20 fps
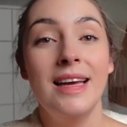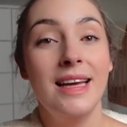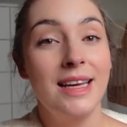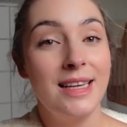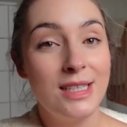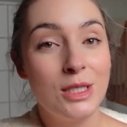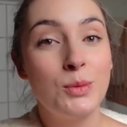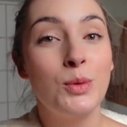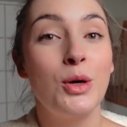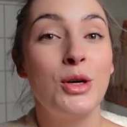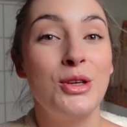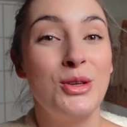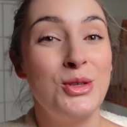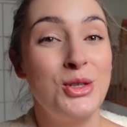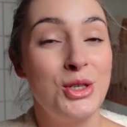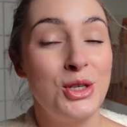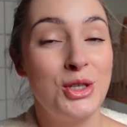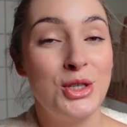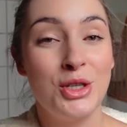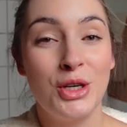is what you
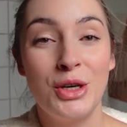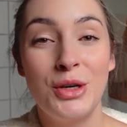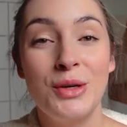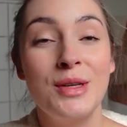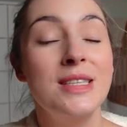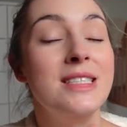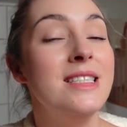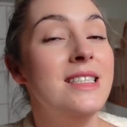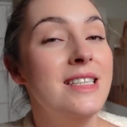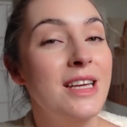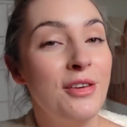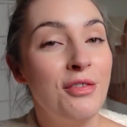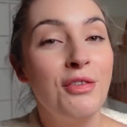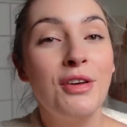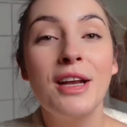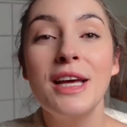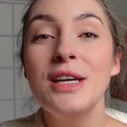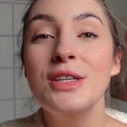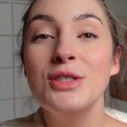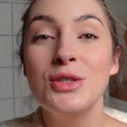should do.
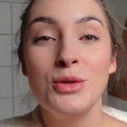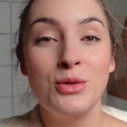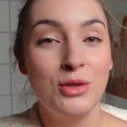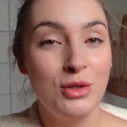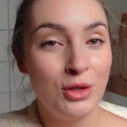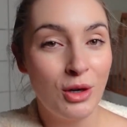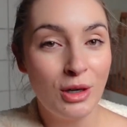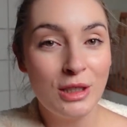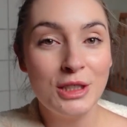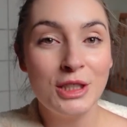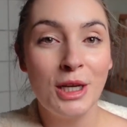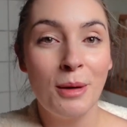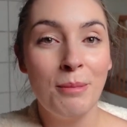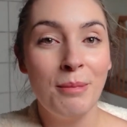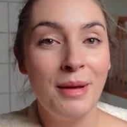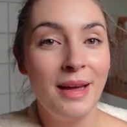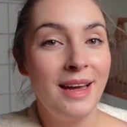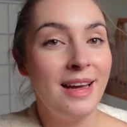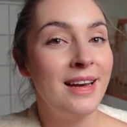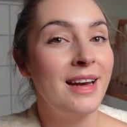Definitely do not
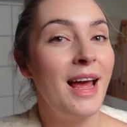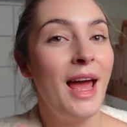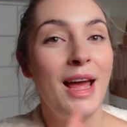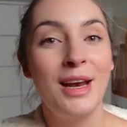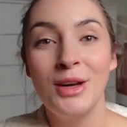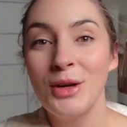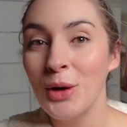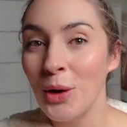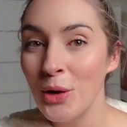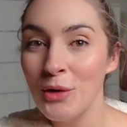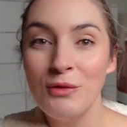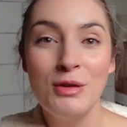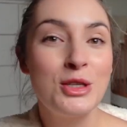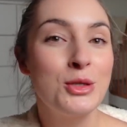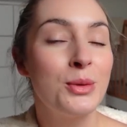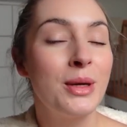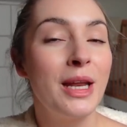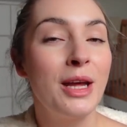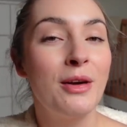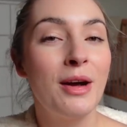jump in and go for
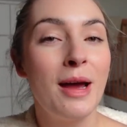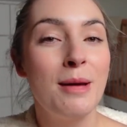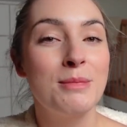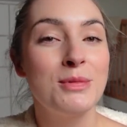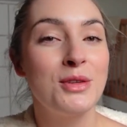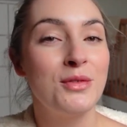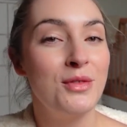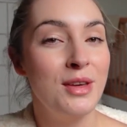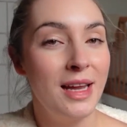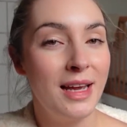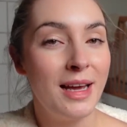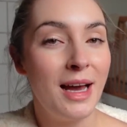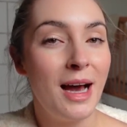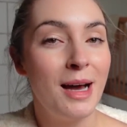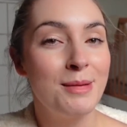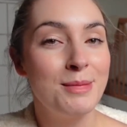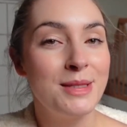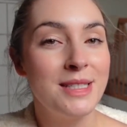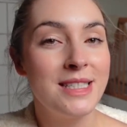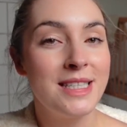20 grams of net
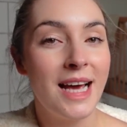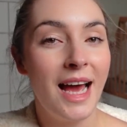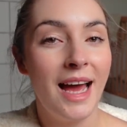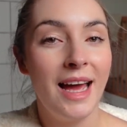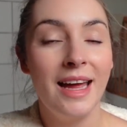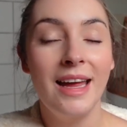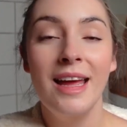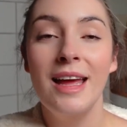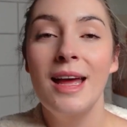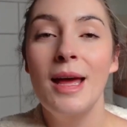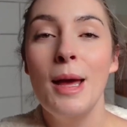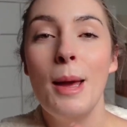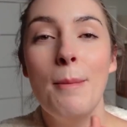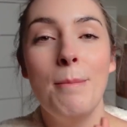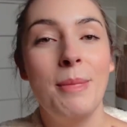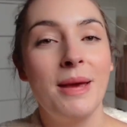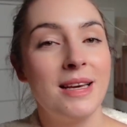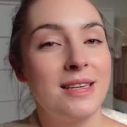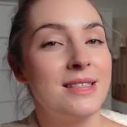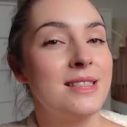carbs a day,
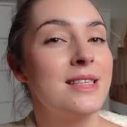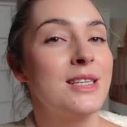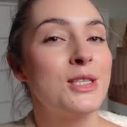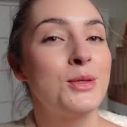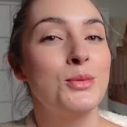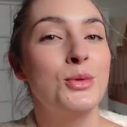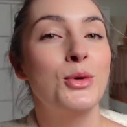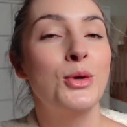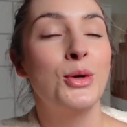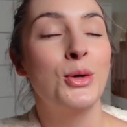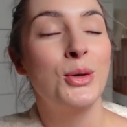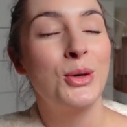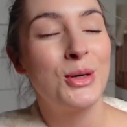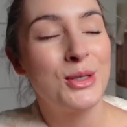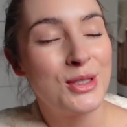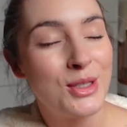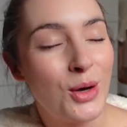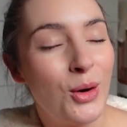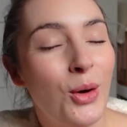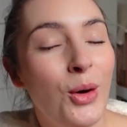because this will
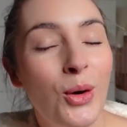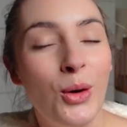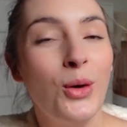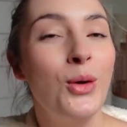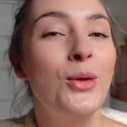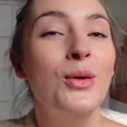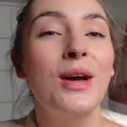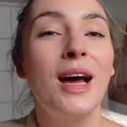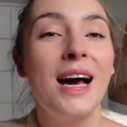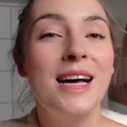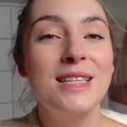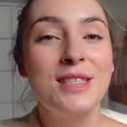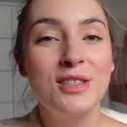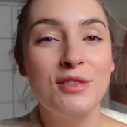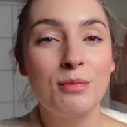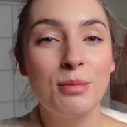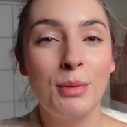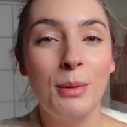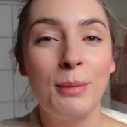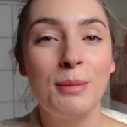cause all kinds
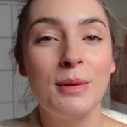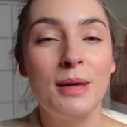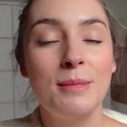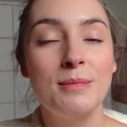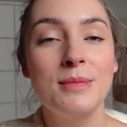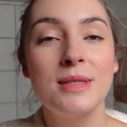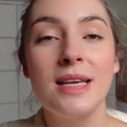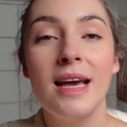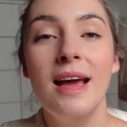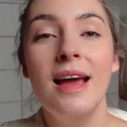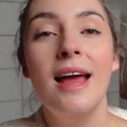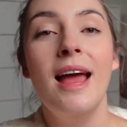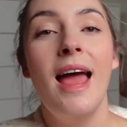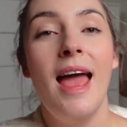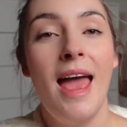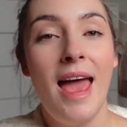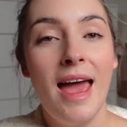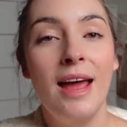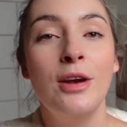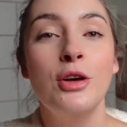of problems
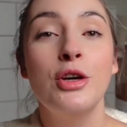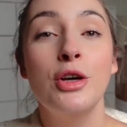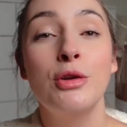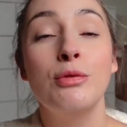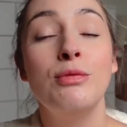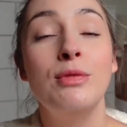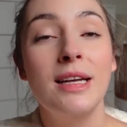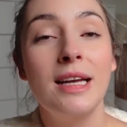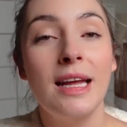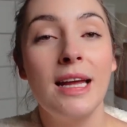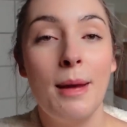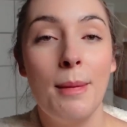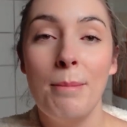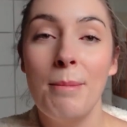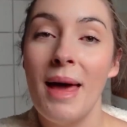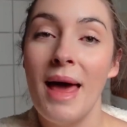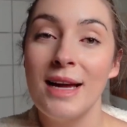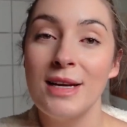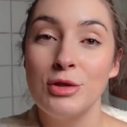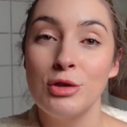and could really
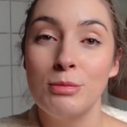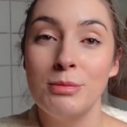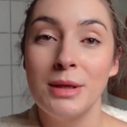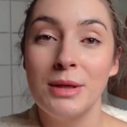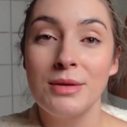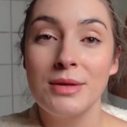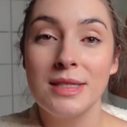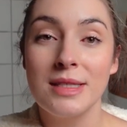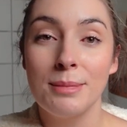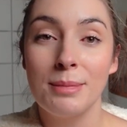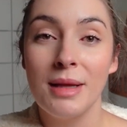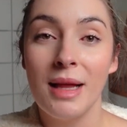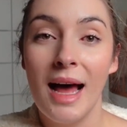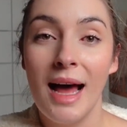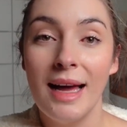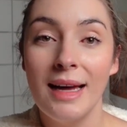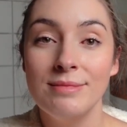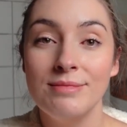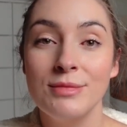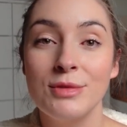impact your milk
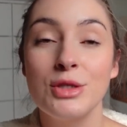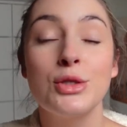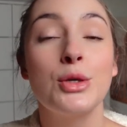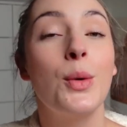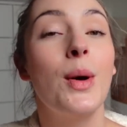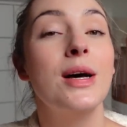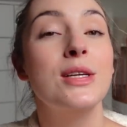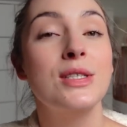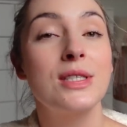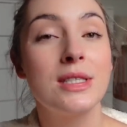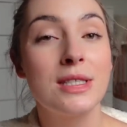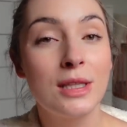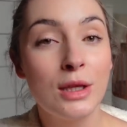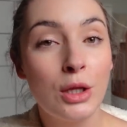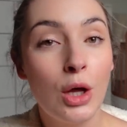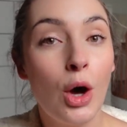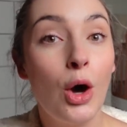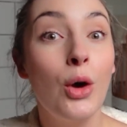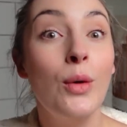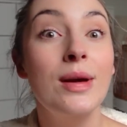supply. So a
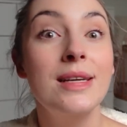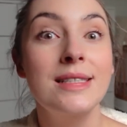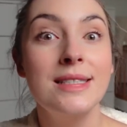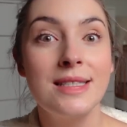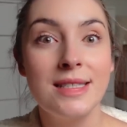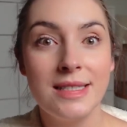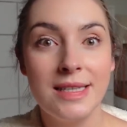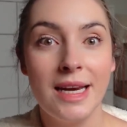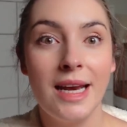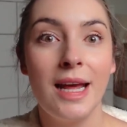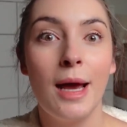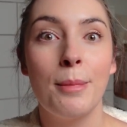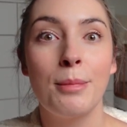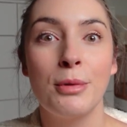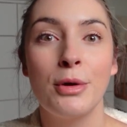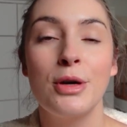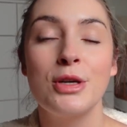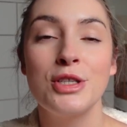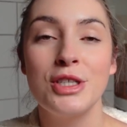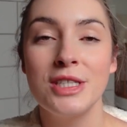slow and steady
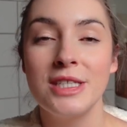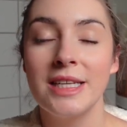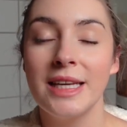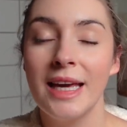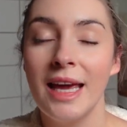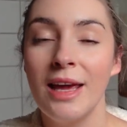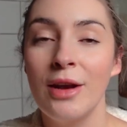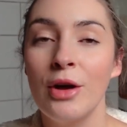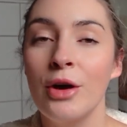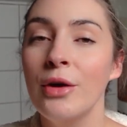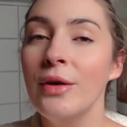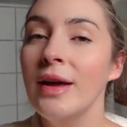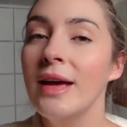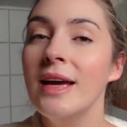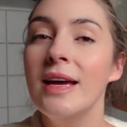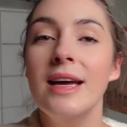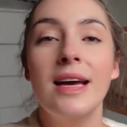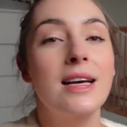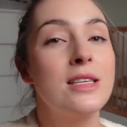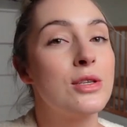approach into keto
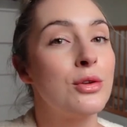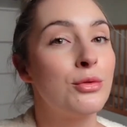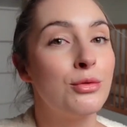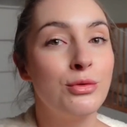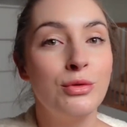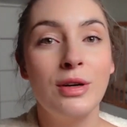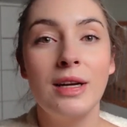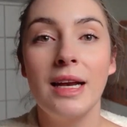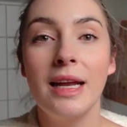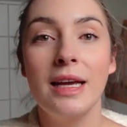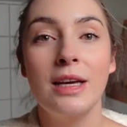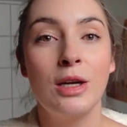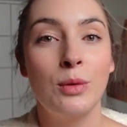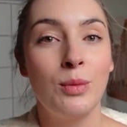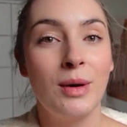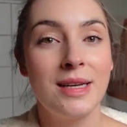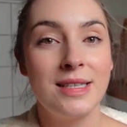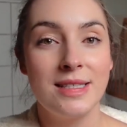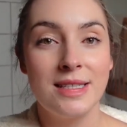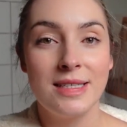is a really good
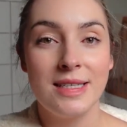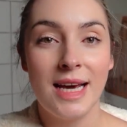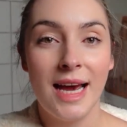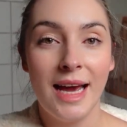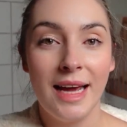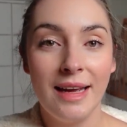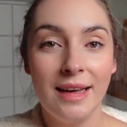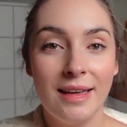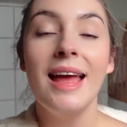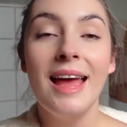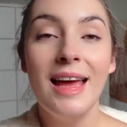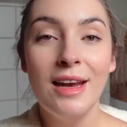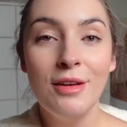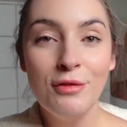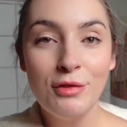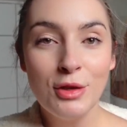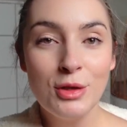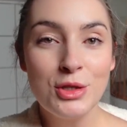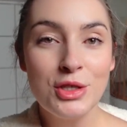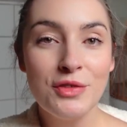one to take. In
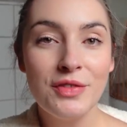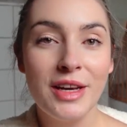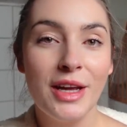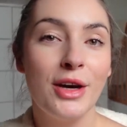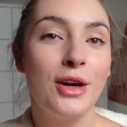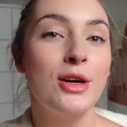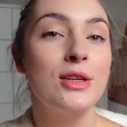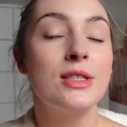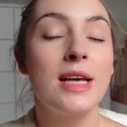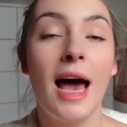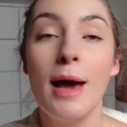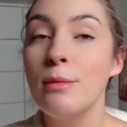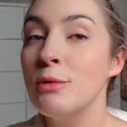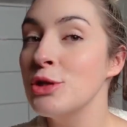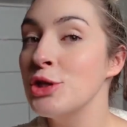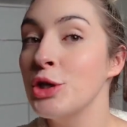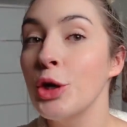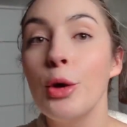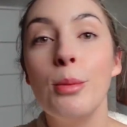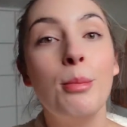future videos, I will
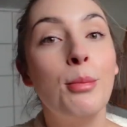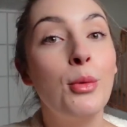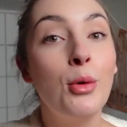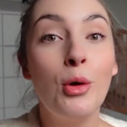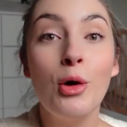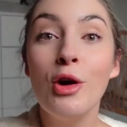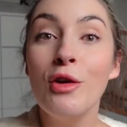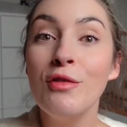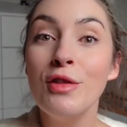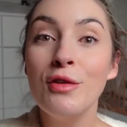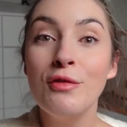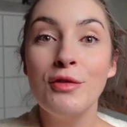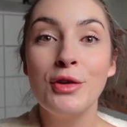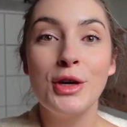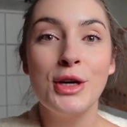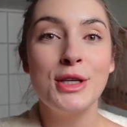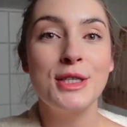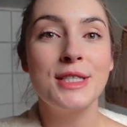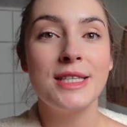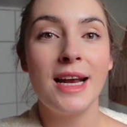show more of the
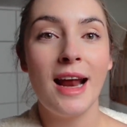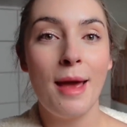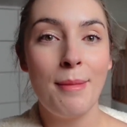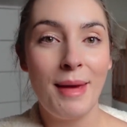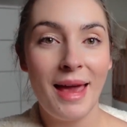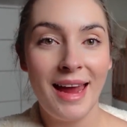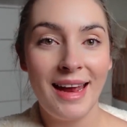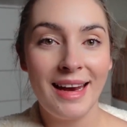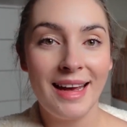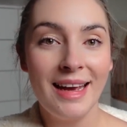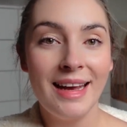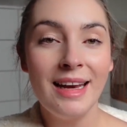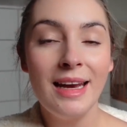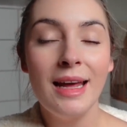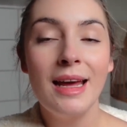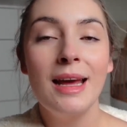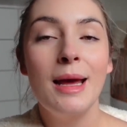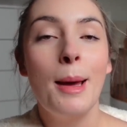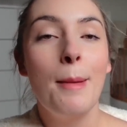foods that I'm eating,